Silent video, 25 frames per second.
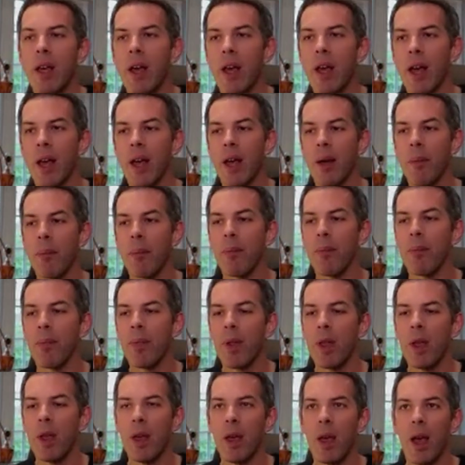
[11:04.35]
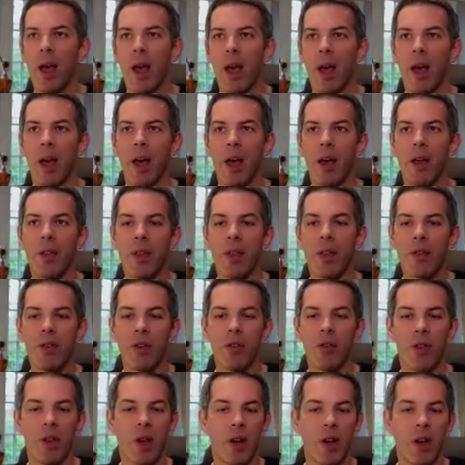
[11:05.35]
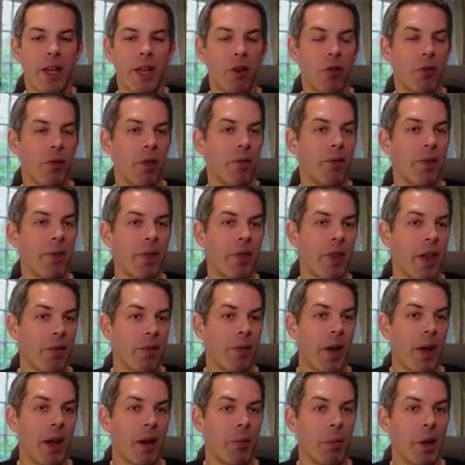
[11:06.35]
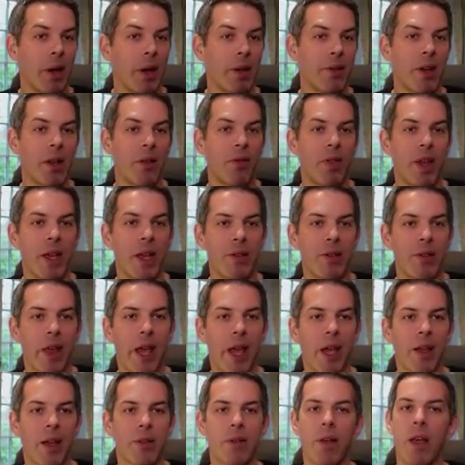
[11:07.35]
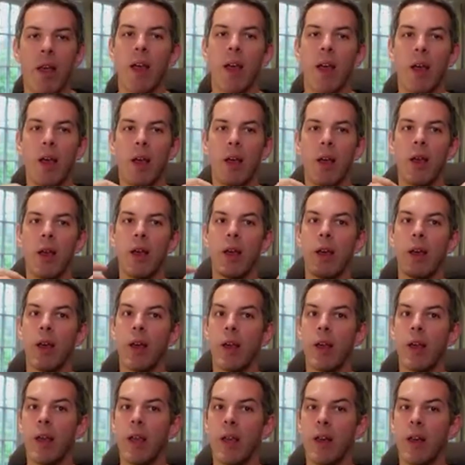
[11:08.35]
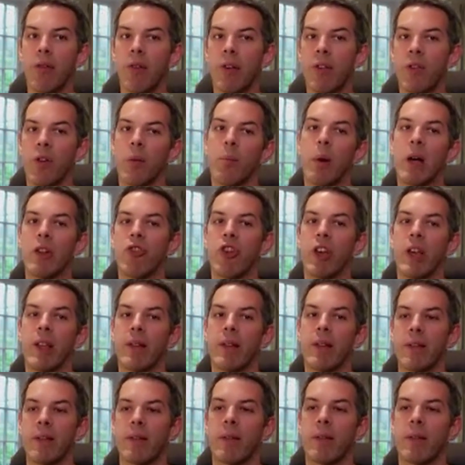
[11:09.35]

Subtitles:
this is an idea of the availability of these things, here is a budget,